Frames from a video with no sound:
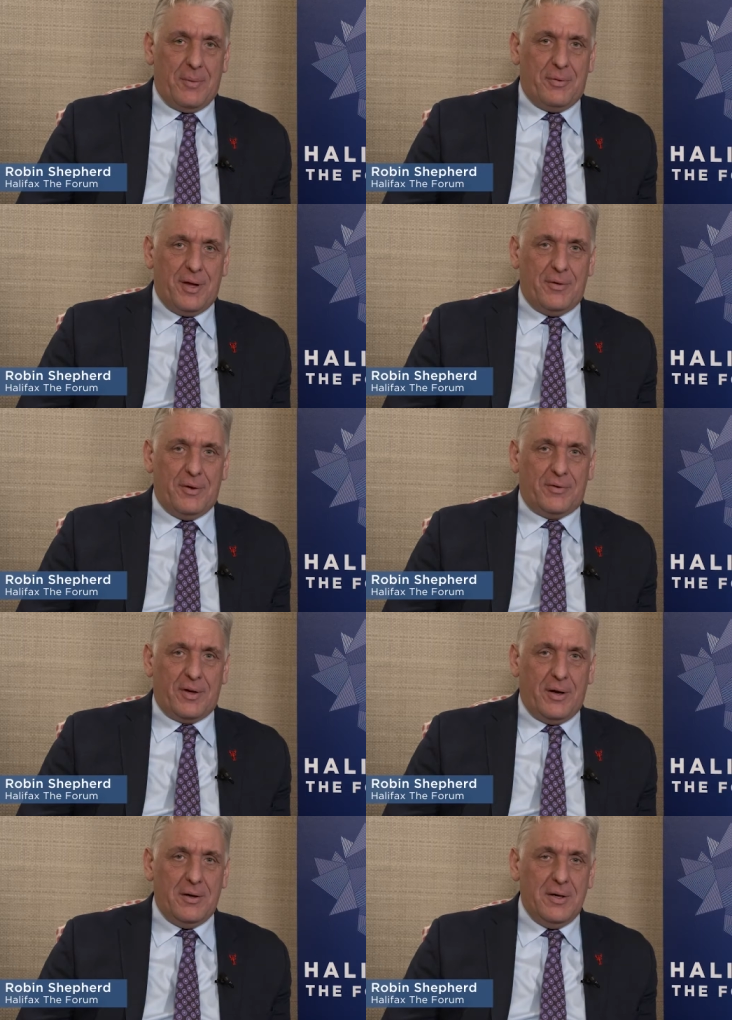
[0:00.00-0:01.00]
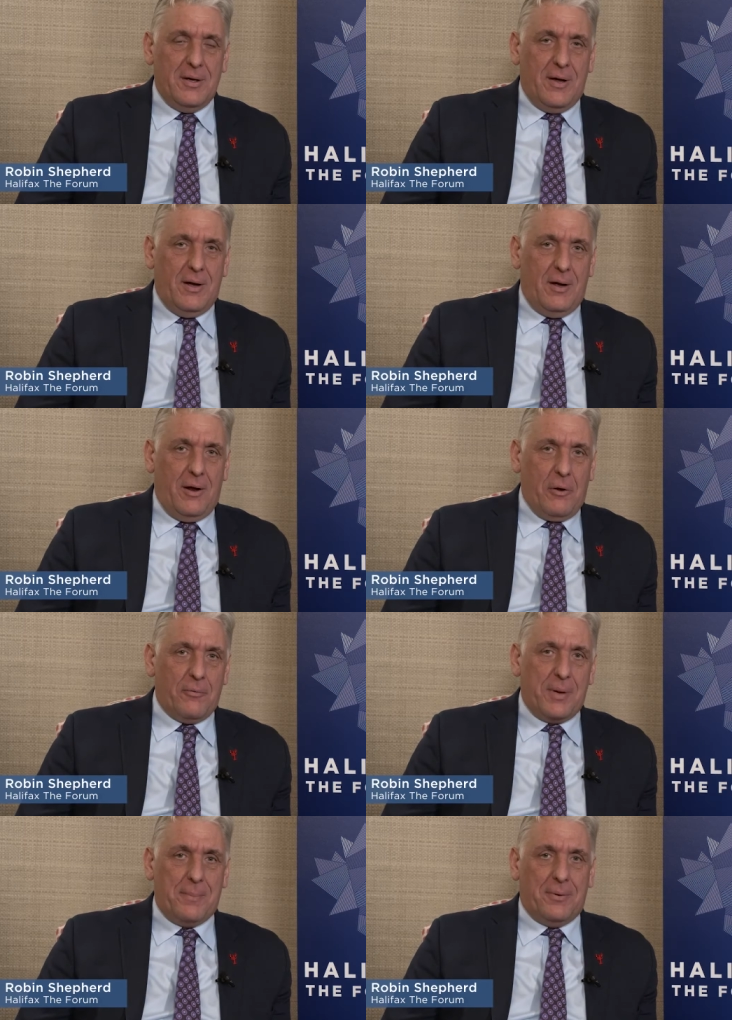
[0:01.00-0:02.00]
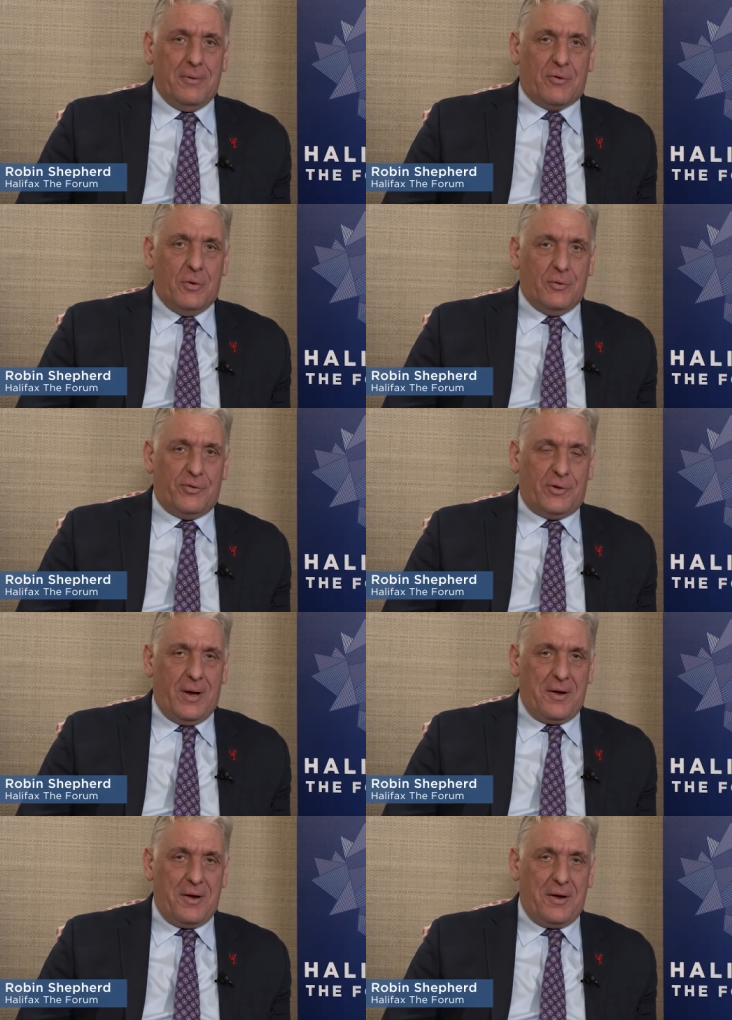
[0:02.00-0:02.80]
something that uh, a lot of people, of course.